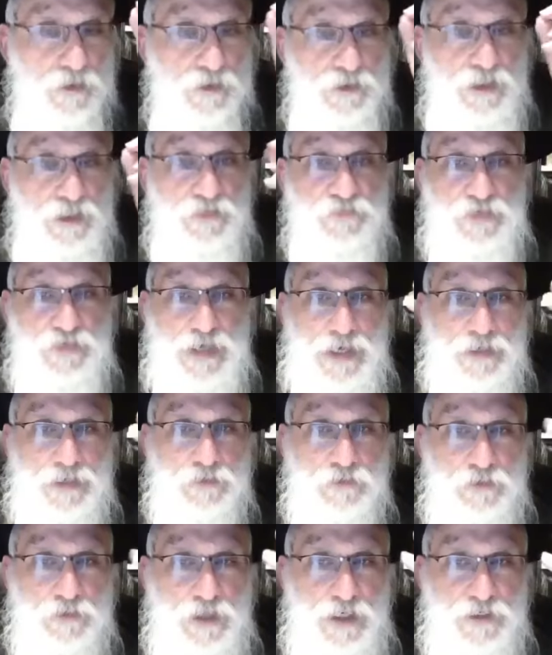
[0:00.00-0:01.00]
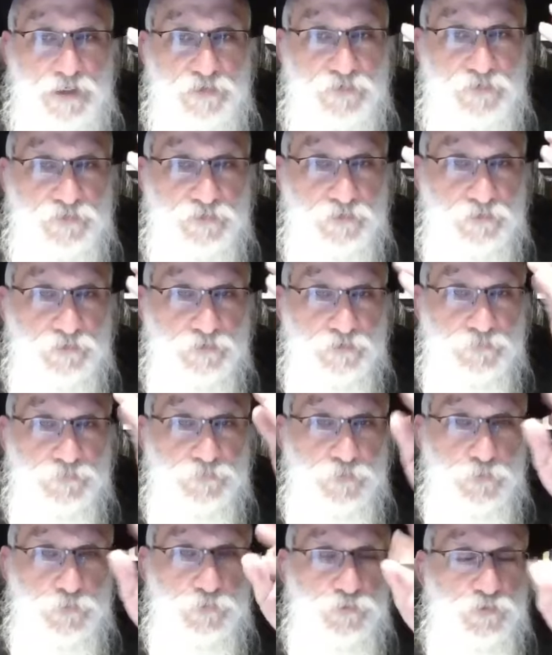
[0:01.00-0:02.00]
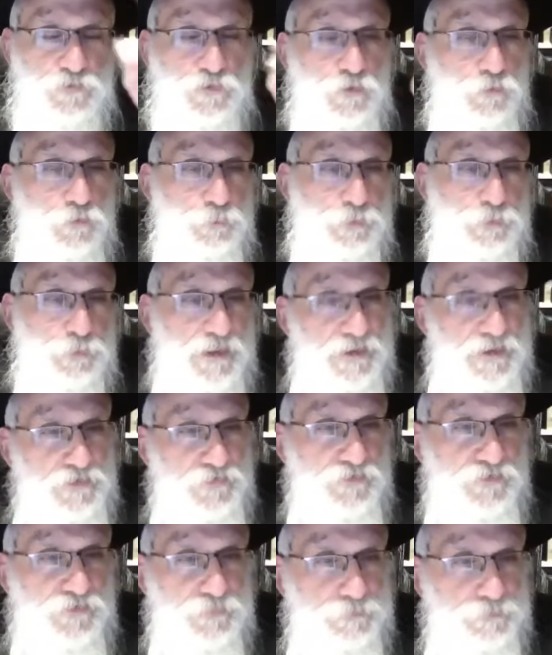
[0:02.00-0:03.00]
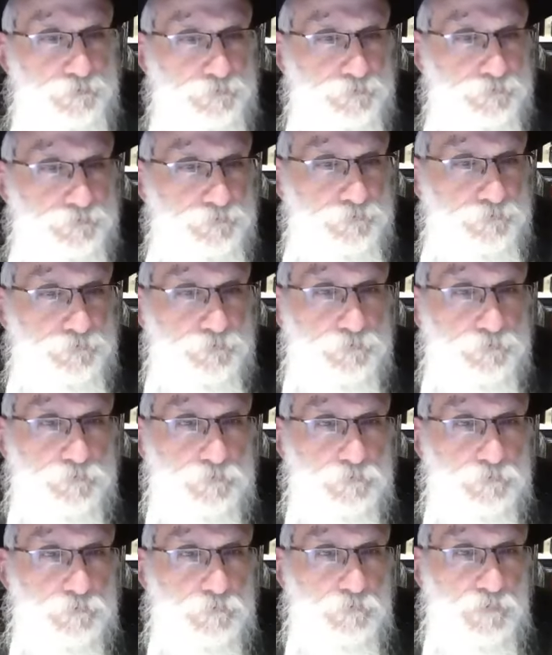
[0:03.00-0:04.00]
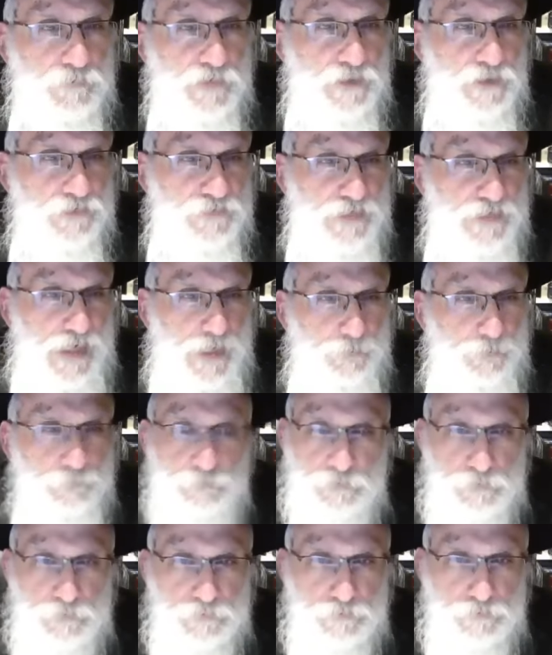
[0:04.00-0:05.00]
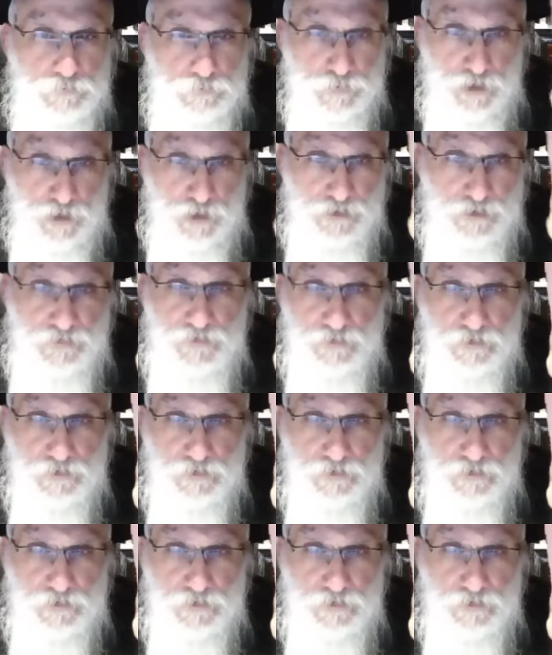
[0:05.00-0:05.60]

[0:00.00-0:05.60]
Let's analyze the first two plagues. Dam, blood,